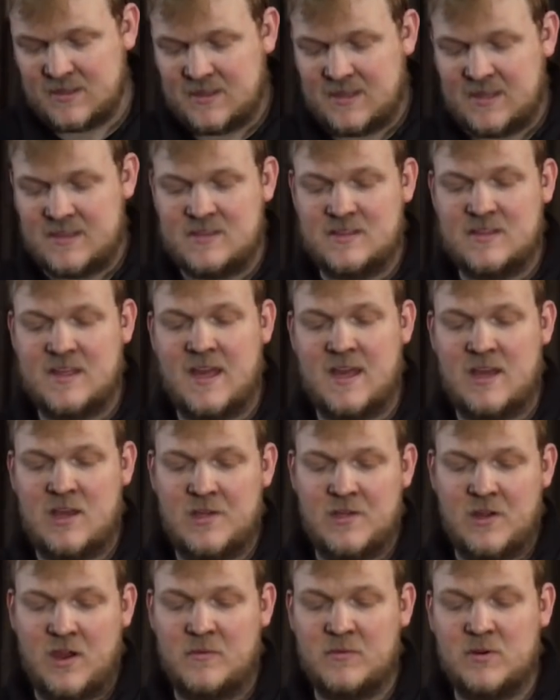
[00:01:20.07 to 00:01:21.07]
is
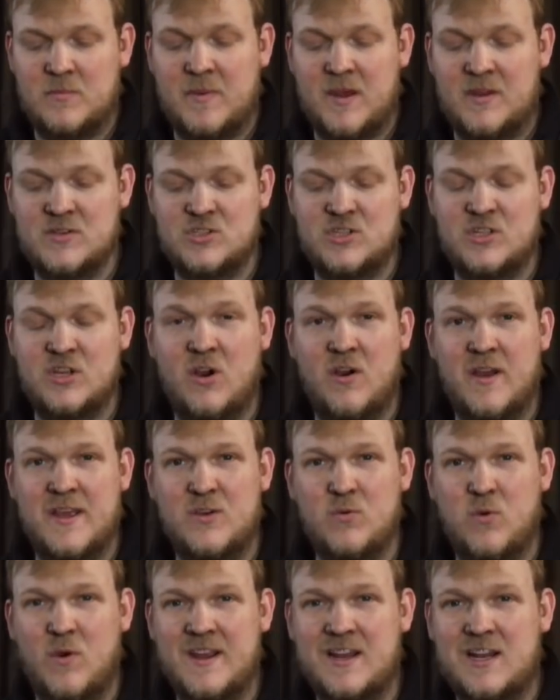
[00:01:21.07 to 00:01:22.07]
that I'm going to punch the eye
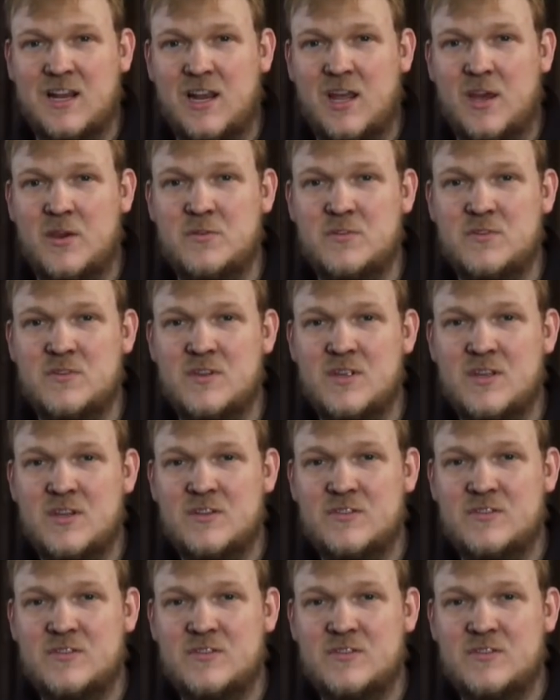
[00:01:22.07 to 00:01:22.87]
quite close